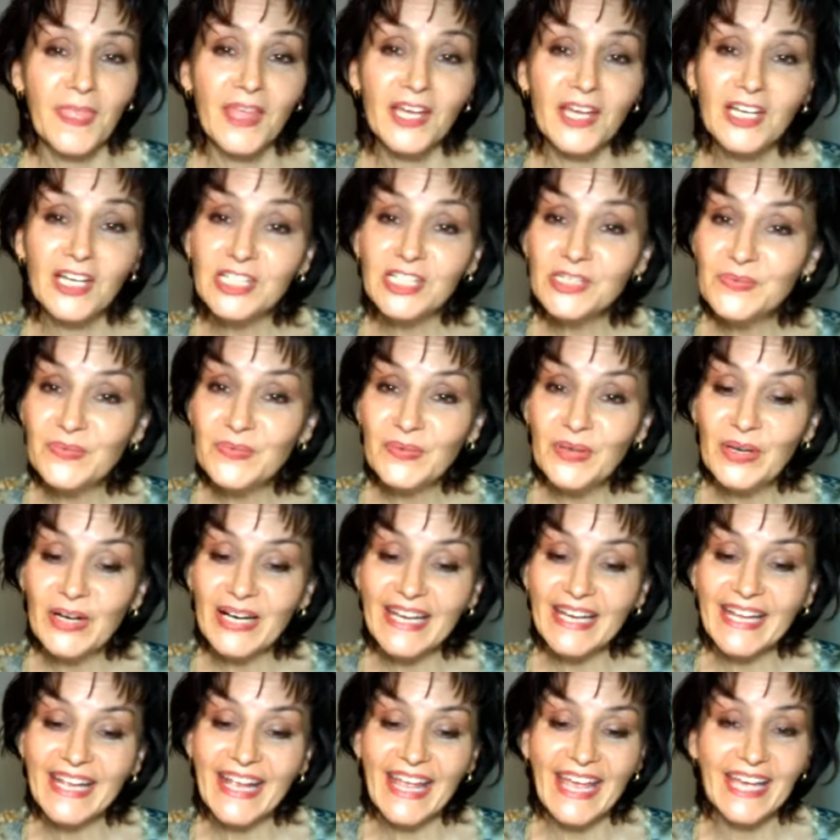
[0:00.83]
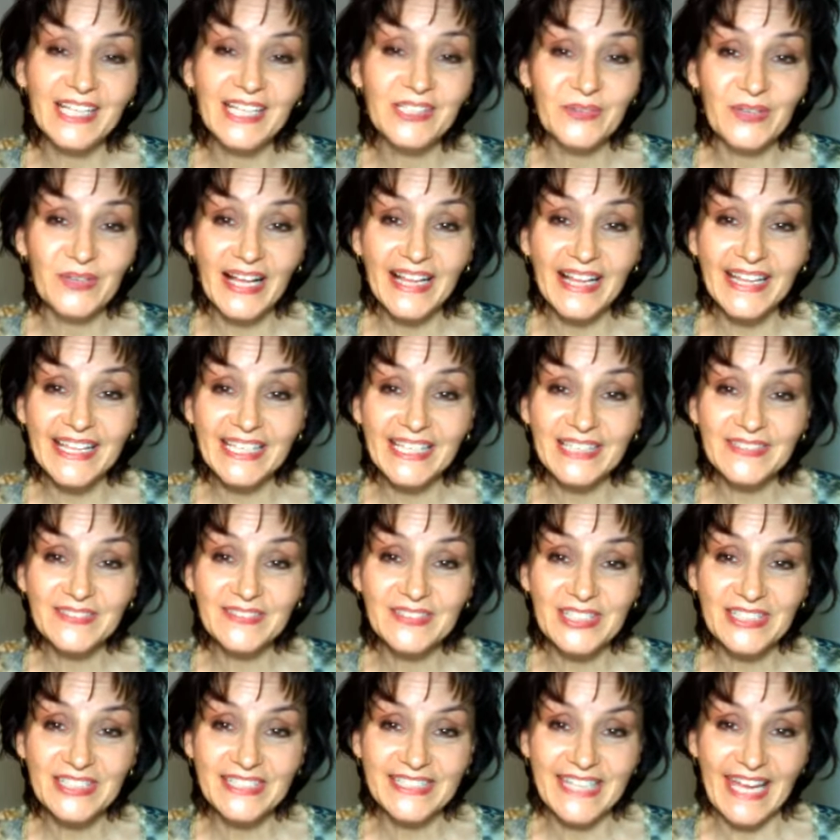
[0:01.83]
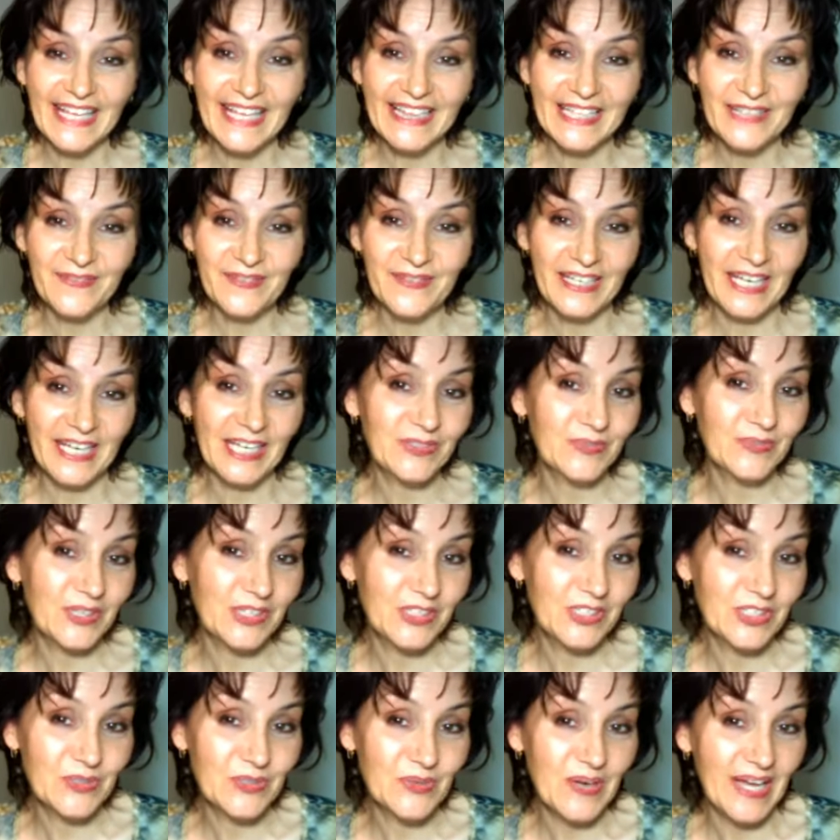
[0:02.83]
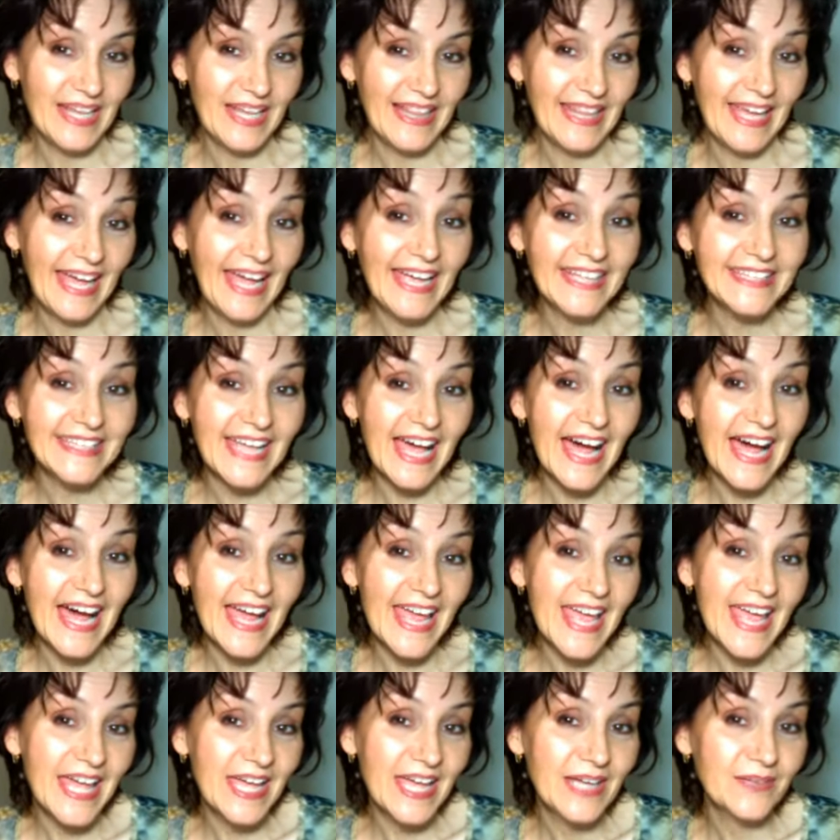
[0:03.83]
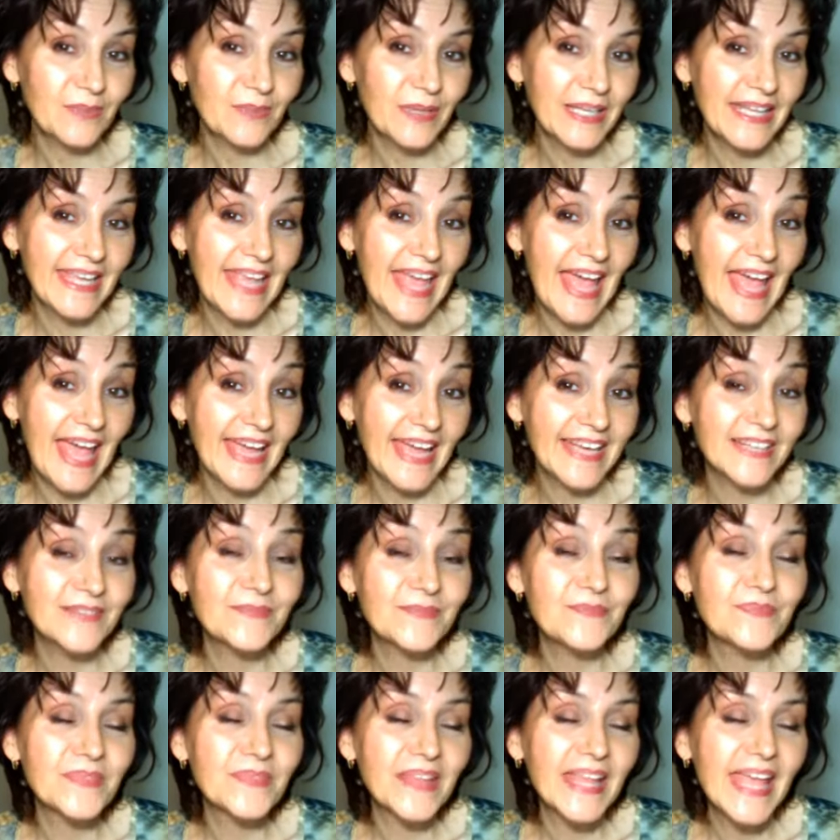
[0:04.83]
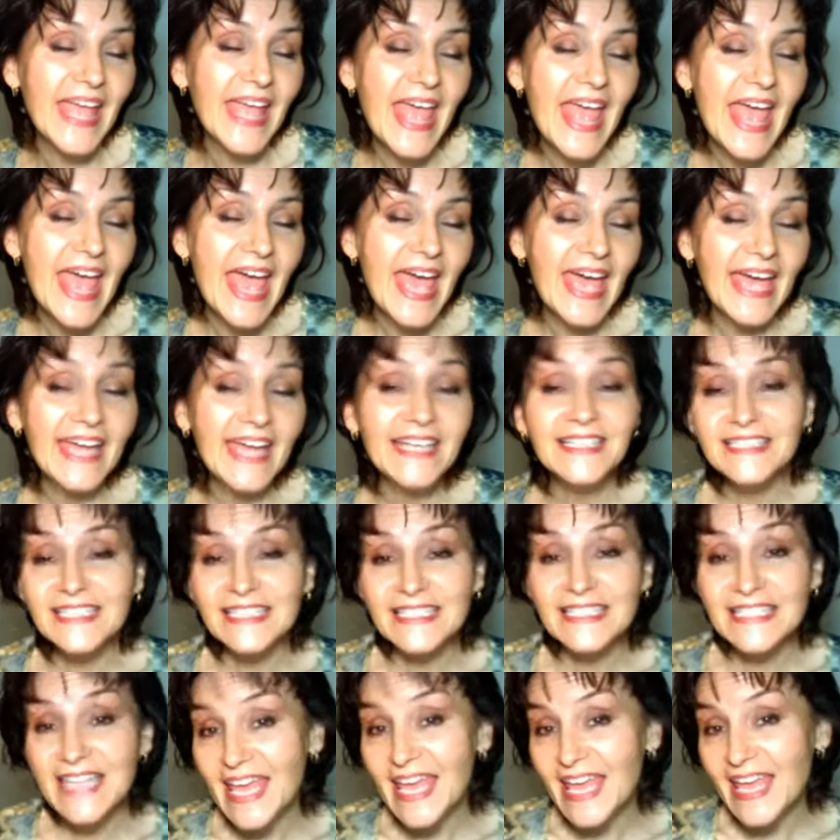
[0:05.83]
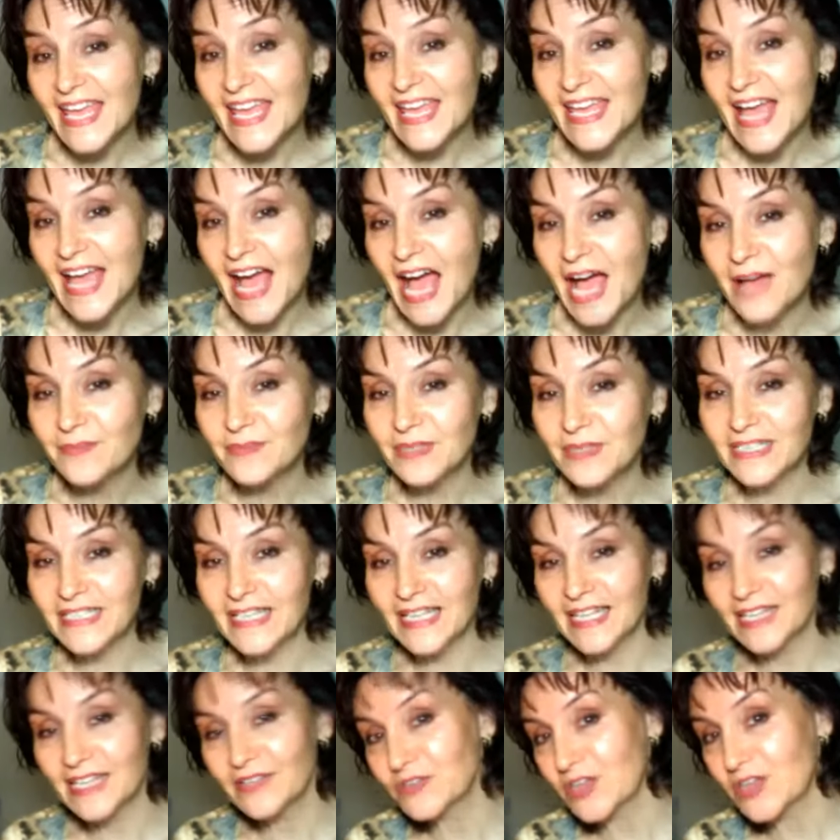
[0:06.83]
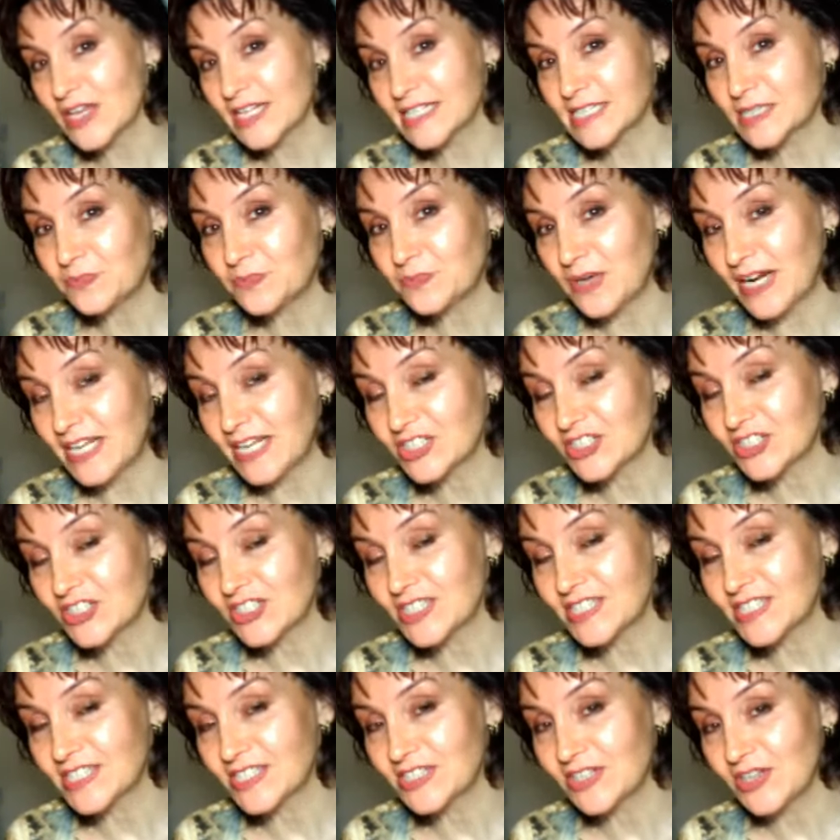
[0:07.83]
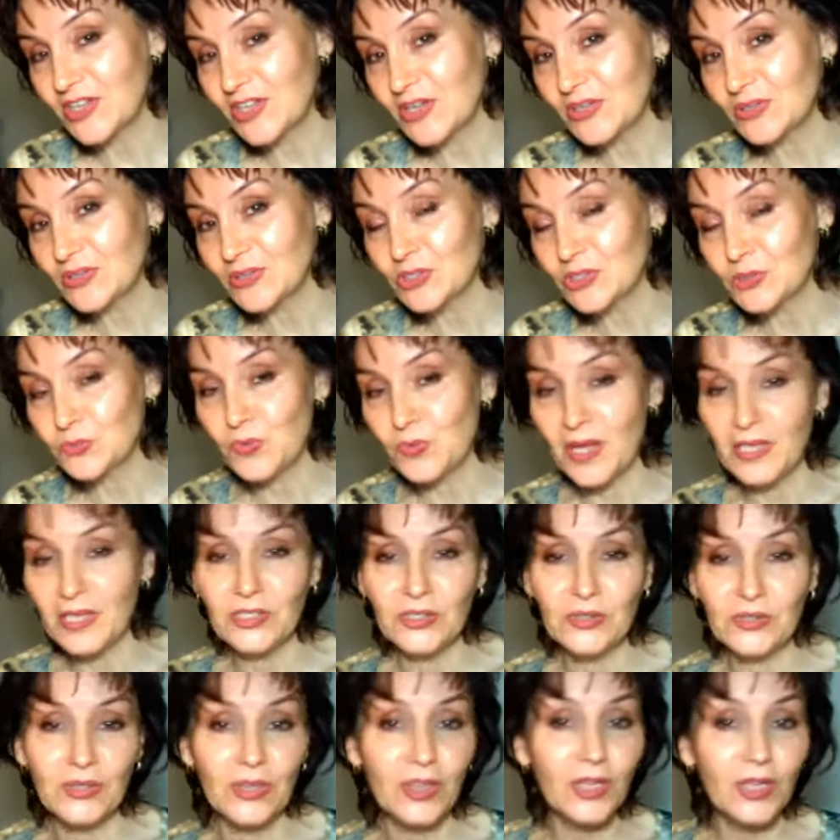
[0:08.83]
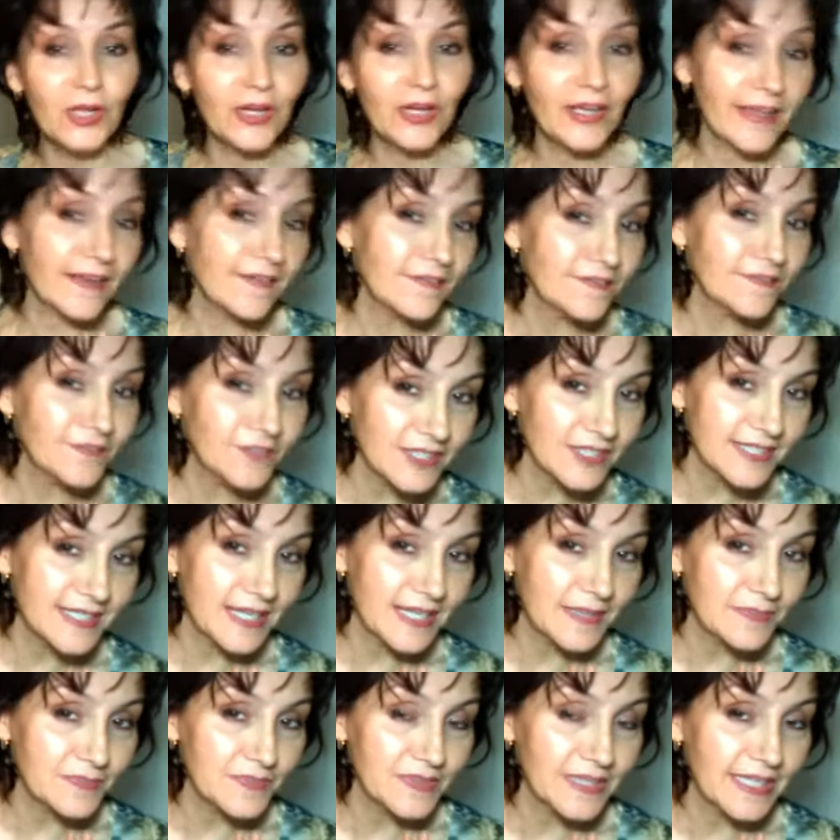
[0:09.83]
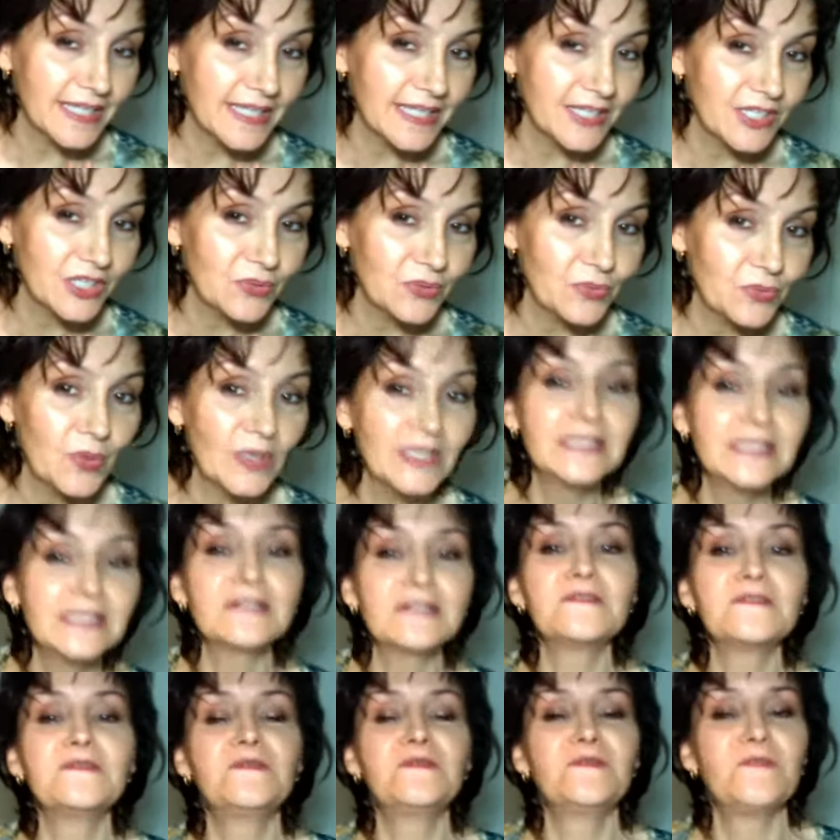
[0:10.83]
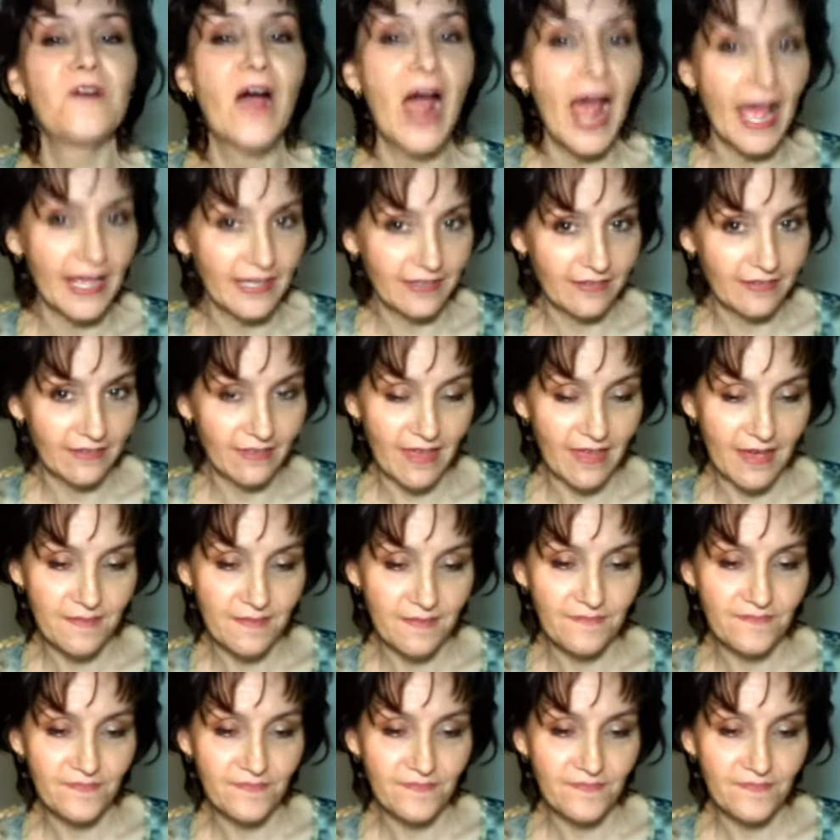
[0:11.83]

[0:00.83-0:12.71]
Good morning and welcome to Daily Minute with Joëlette. I am Llyane, and today I'm going to give you expressions to use when you're looking for something you want to find them.